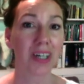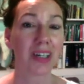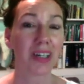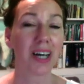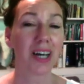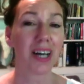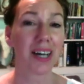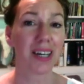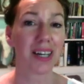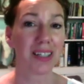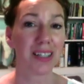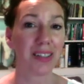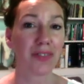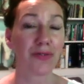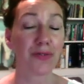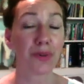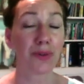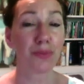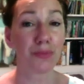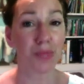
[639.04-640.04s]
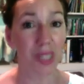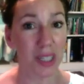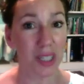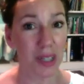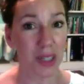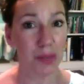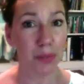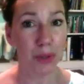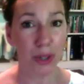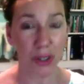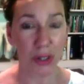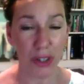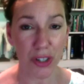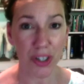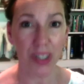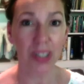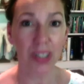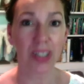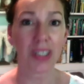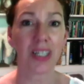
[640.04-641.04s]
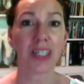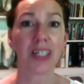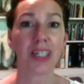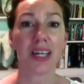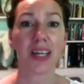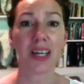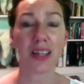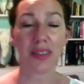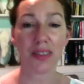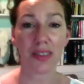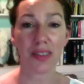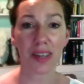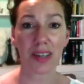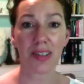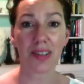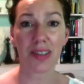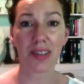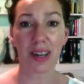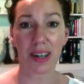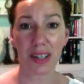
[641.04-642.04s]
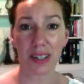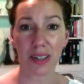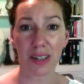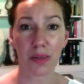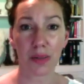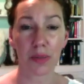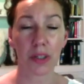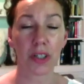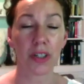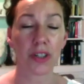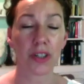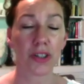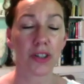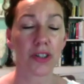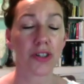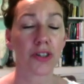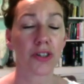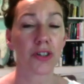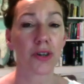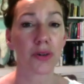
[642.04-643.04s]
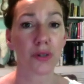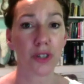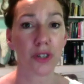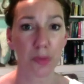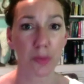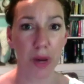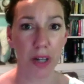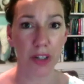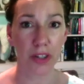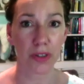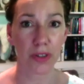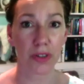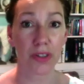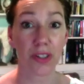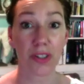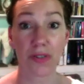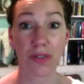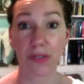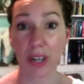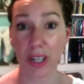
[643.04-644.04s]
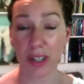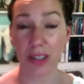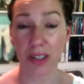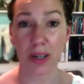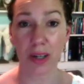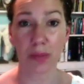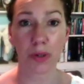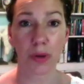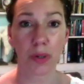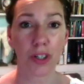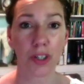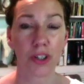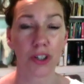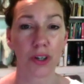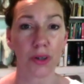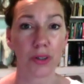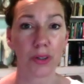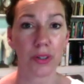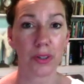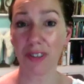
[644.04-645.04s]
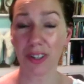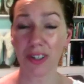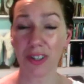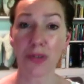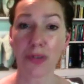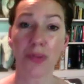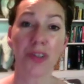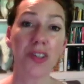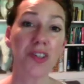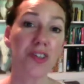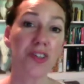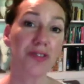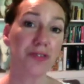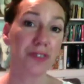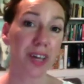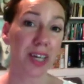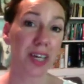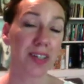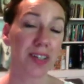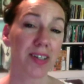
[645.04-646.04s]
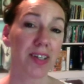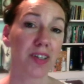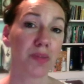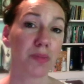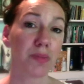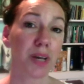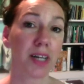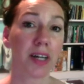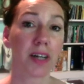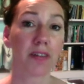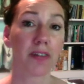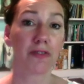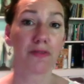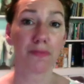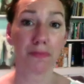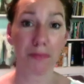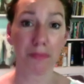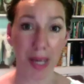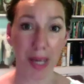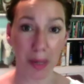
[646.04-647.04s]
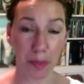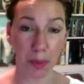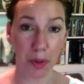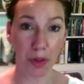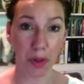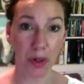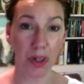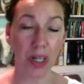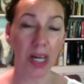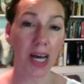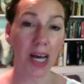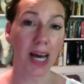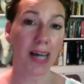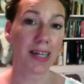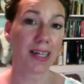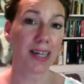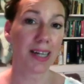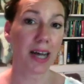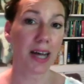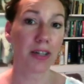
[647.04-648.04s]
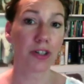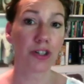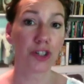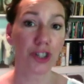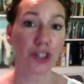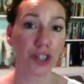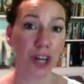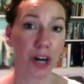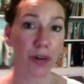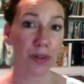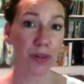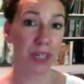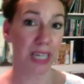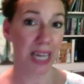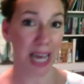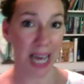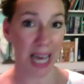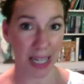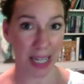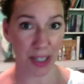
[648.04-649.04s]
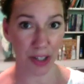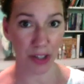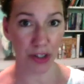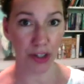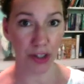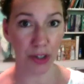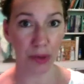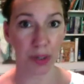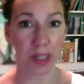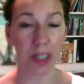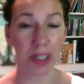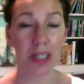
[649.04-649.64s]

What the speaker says: And for me personally, this item is just so special, this vase that I'm going to show you. So this vase is made out of maple and it has cherry ends to it.